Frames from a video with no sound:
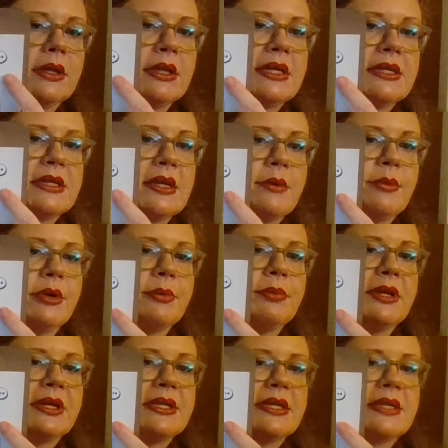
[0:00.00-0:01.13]
This number
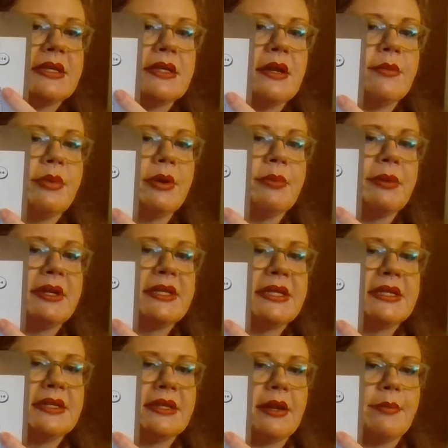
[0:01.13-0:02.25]
plus this number plus
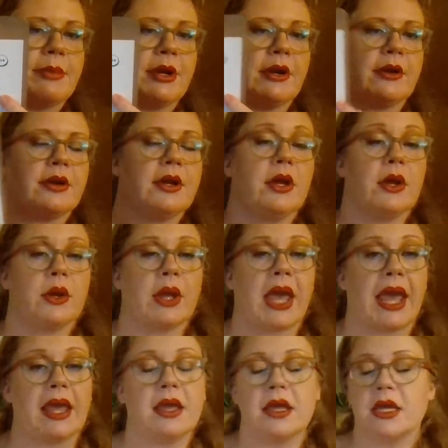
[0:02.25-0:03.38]
this number.
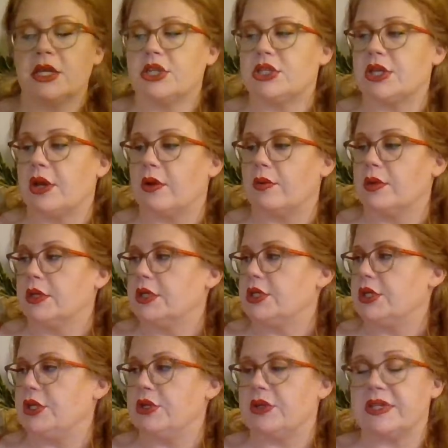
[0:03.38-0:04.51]
Okay? So
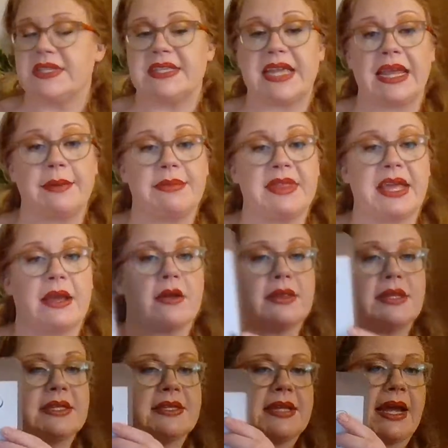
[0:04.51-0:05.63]
you can do the same thing on
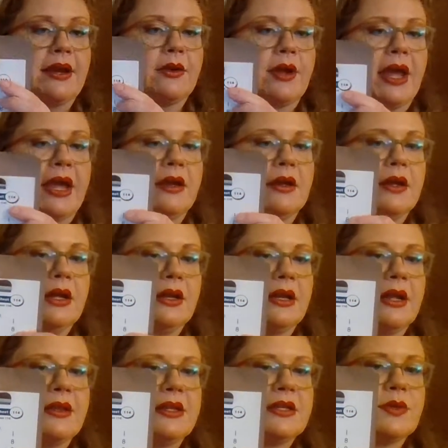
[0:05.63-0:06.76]
this side. Okay?
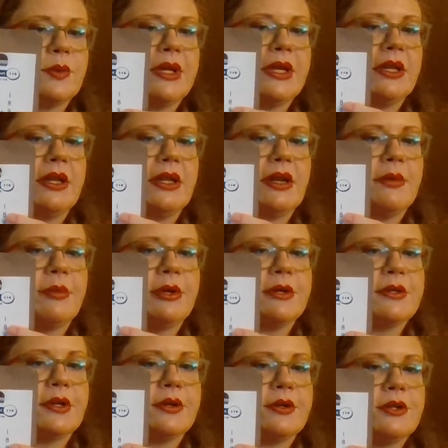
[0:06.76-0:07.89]
Now this one, the
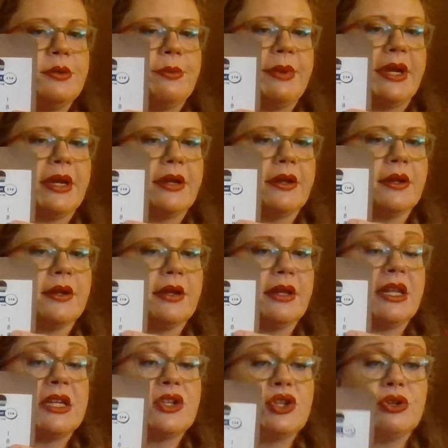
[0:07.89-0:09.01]
numbers are too big.
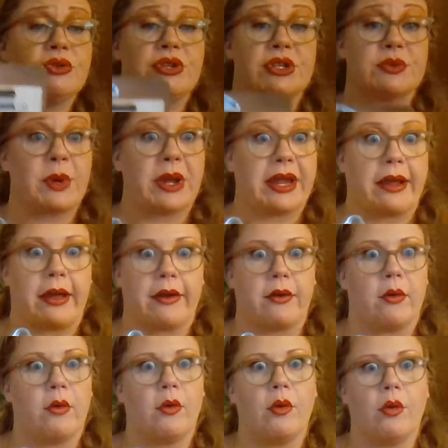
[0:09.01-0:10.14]
Unless you just went and got a
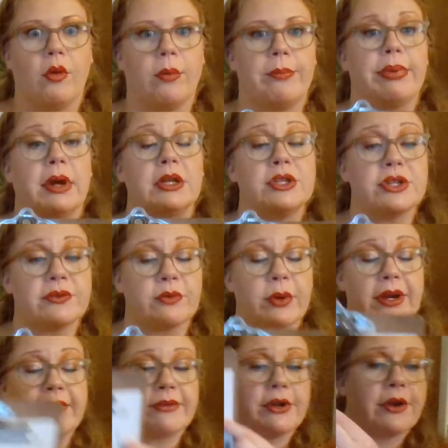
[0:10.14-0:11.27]
whole bunch of
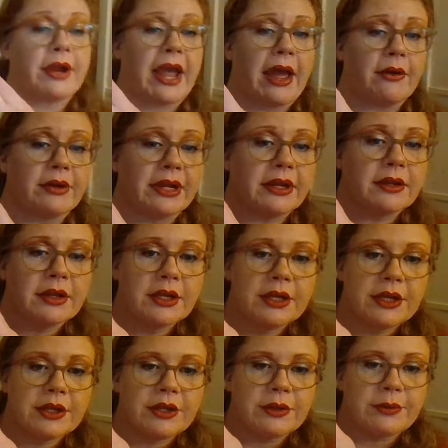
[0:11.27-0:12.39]
whatever you're counting,
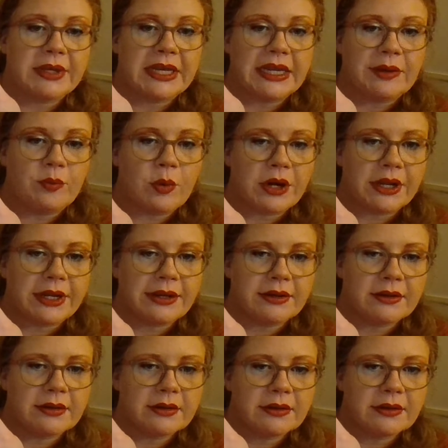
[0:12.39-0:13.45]
you would need 1,